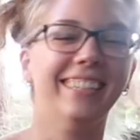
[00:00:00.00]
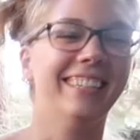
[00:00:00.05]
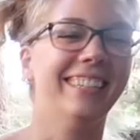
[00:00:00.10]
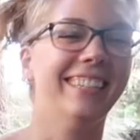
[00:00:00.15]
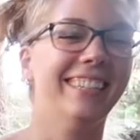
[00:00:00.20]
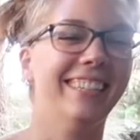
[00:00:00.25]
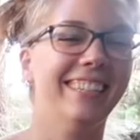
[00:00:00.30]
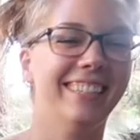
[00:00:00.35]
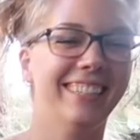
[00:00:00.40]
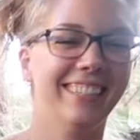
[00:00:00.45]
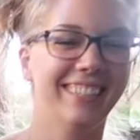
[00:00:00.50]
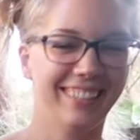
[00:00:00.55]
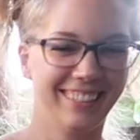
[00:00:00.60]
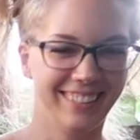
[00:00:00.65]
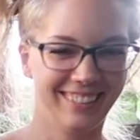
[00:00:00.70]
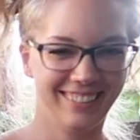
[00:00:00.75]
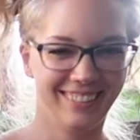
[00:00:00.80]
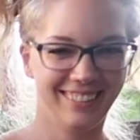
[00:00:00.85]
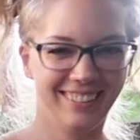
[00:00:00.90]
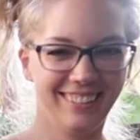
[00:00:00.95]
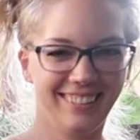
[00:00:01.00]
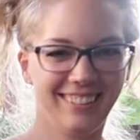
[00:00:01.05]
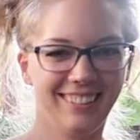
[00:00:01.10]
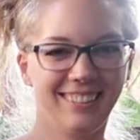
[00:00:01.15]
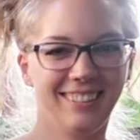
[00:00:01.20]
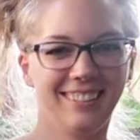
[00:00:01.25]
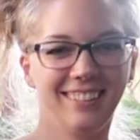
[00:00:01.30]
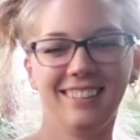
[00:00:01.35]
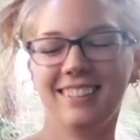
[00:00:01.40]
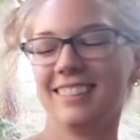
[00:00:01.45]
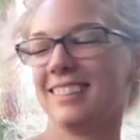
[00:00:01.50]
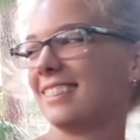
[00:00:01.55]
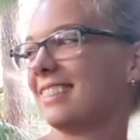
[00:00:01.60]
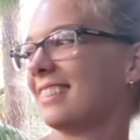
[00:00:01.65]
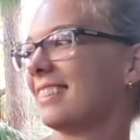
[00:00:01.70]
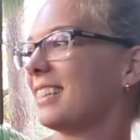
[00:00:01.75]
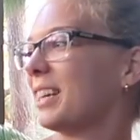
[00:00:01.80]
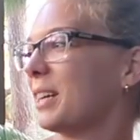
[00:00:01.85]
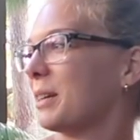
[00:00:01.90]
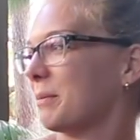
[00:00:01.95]

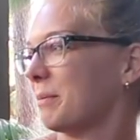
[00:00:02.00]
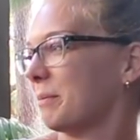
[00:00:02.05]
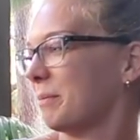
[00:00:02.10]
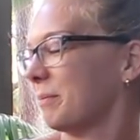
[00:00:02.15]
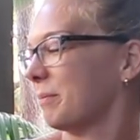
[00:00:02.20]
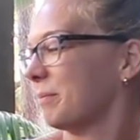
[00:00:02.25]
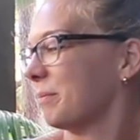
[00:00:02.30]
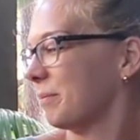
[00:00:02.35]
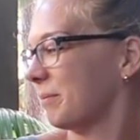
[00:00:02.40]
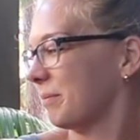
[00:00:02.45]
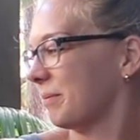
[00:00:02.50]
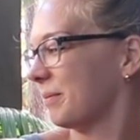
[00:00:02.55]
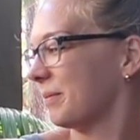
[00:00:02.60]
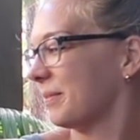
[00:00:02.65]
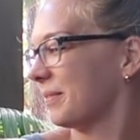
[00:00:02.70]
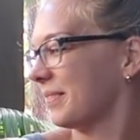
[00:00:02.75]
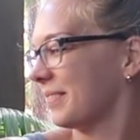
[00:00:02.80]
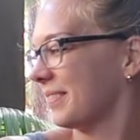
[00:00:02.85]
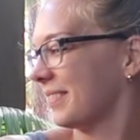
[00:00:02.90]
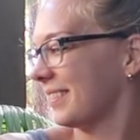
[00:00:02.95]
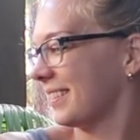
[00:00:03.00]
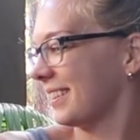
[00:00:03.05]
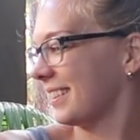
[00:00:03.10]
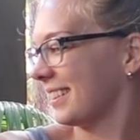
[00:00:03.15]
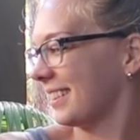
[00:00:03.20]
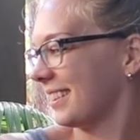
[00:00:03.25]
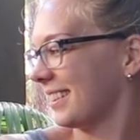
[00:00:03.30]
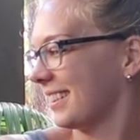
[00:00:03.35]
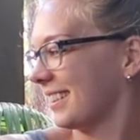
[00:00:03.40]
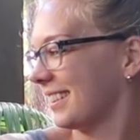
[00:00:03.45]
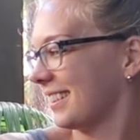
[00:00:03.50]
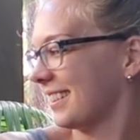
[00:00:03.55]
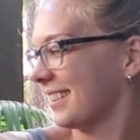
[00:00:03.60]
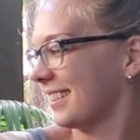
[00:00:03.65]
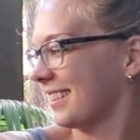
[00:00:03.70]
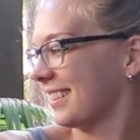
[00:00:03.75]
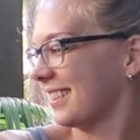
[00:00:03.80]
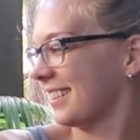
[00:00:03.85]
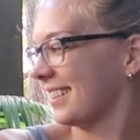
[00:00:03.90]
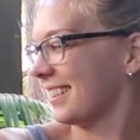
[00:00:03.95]

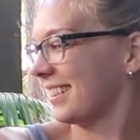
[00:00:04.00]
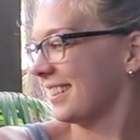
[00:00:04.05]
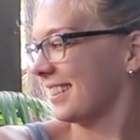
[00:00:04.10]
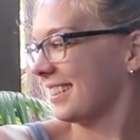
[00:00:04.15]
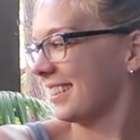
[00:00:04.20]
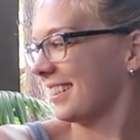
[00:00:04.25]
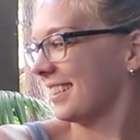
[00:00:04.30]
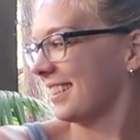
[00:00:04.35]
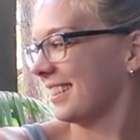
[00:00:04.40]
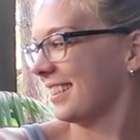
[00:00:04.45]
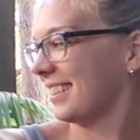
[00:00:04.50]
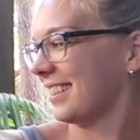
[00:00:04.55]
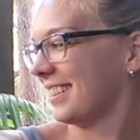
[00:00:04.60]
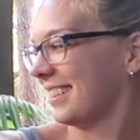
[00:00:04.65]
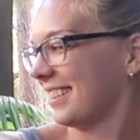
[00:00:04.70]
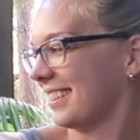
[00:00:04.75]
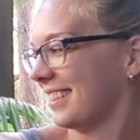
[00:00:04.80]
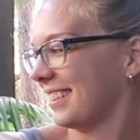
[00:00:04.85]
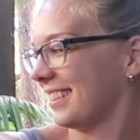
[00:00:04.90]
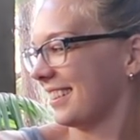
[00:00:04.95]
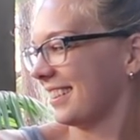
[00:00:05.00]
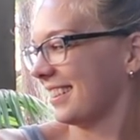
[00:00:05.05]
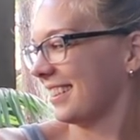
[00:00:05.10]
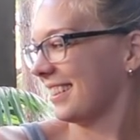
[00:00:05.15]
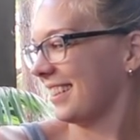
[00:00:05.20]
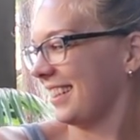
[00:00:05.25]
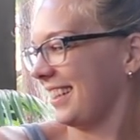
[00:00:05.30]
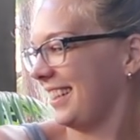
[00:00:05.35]
[no speech]